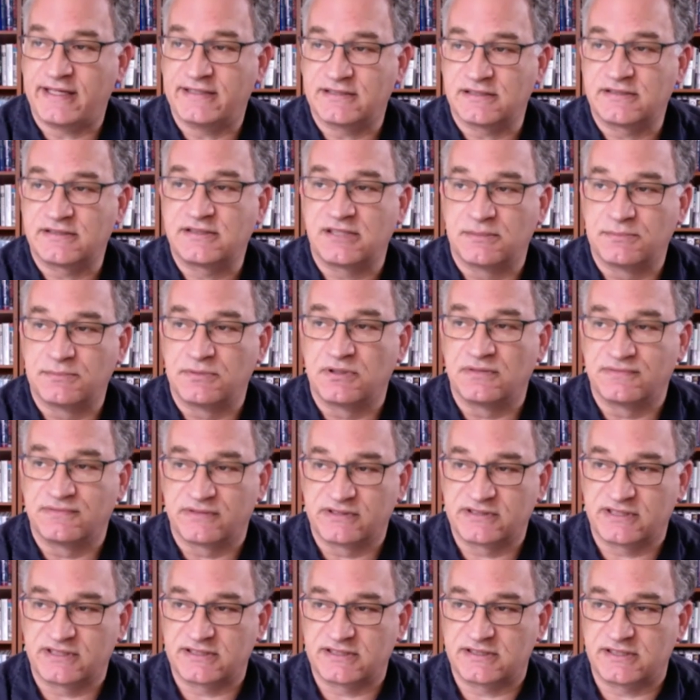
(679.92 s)
a symbol of
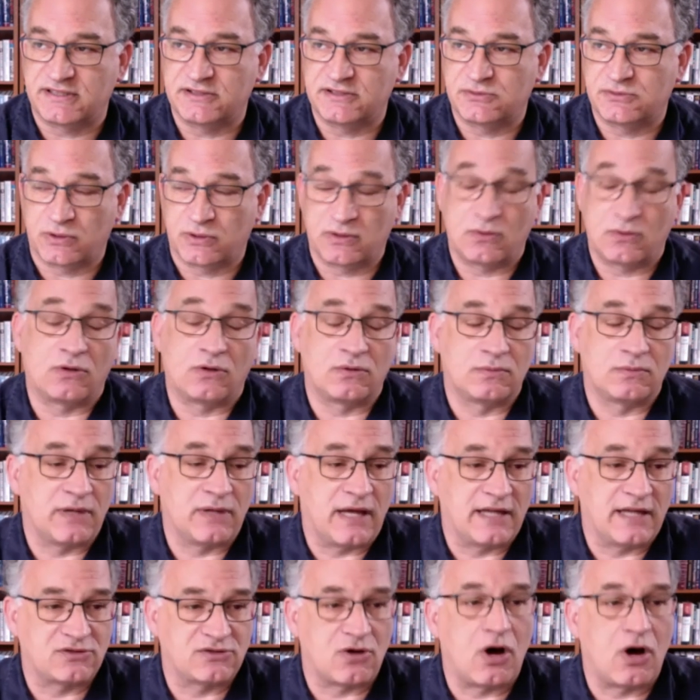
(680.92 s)
resistance, or, or
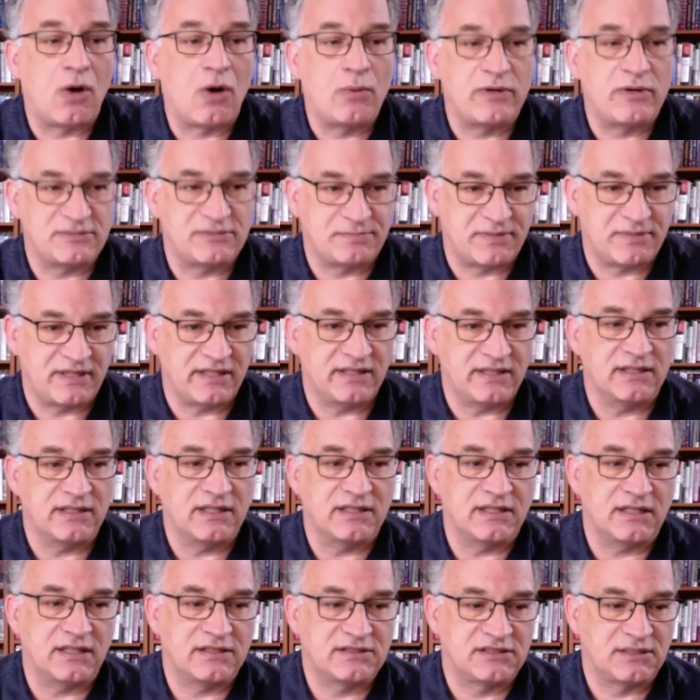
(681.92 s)
has always been
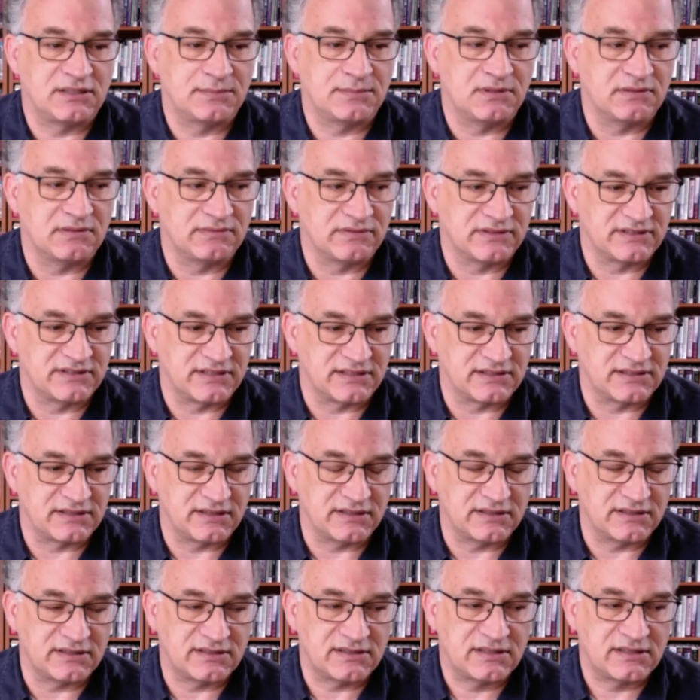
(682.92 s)
a symbol of
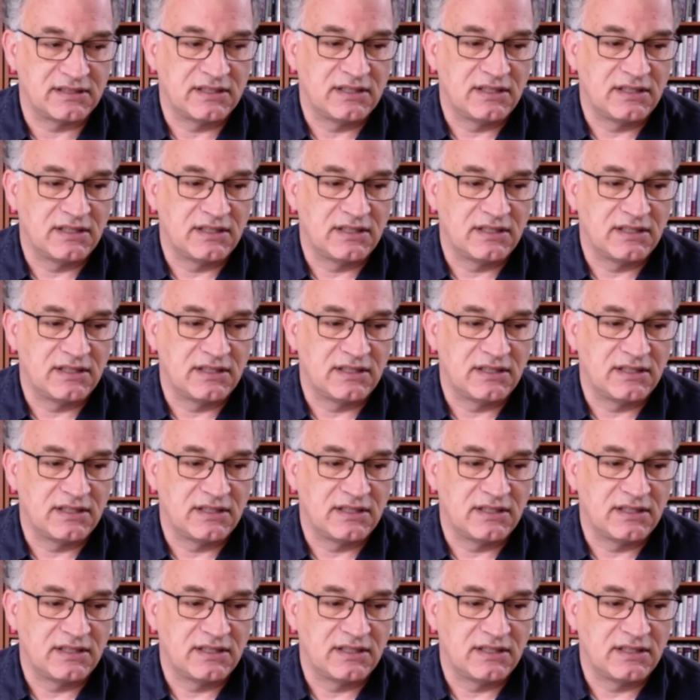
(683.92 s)
resistance.